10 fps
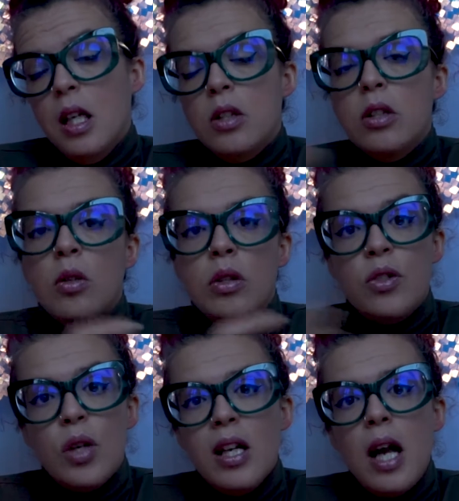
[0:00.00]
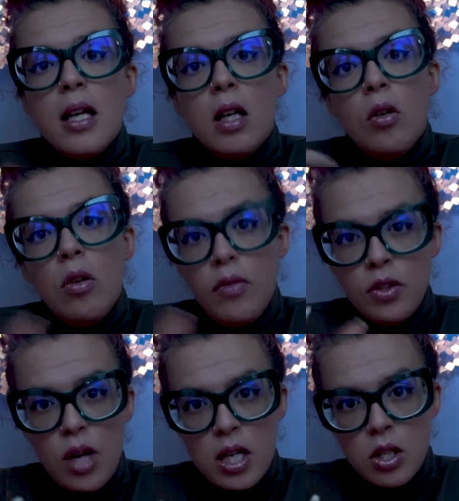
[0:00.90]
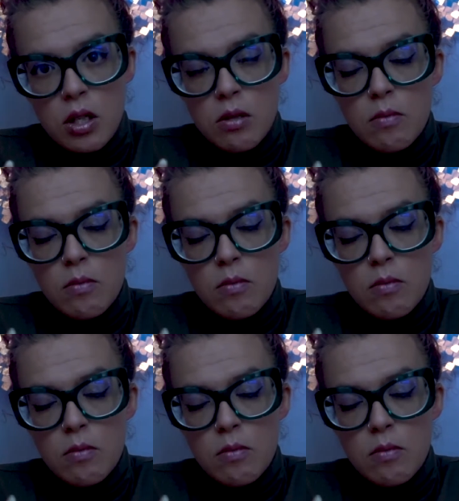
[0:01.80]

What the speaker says: You know, it's kind of like a law of attraction.